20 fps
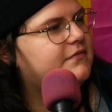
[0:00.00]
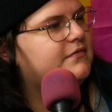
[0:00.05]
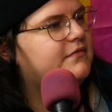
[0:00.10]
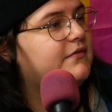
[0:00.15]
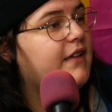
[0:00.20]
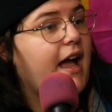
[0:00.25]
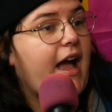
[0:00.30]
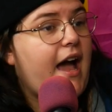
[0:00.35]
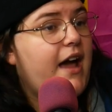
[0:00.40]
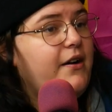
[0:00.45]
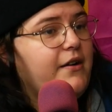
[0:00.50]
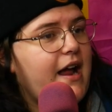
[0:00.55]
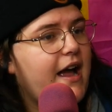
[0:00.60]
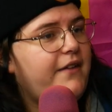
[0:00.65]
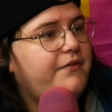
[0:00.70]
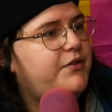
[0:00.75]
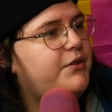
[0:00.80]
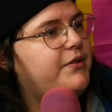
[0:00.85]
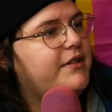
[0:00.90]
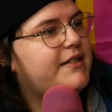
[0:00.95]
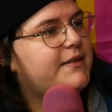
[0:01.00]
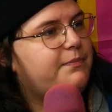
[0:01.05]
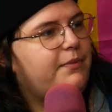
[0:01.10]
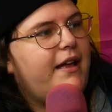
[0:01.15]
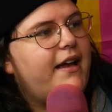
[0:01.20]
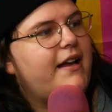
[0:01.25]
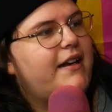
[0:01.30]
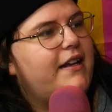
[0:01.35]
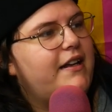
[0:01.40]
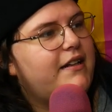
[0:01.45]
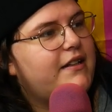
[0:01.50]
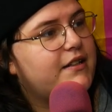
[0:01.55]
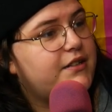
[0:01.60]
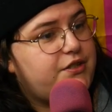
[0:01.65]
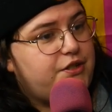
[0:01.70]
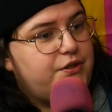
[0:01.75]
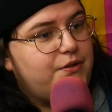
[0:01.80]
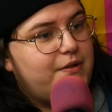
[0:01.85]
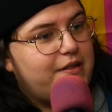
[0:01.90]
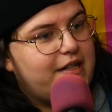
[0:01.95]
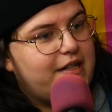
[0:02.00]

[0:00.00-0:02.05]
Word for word: That's it. I don't okay, have to right. explain it because you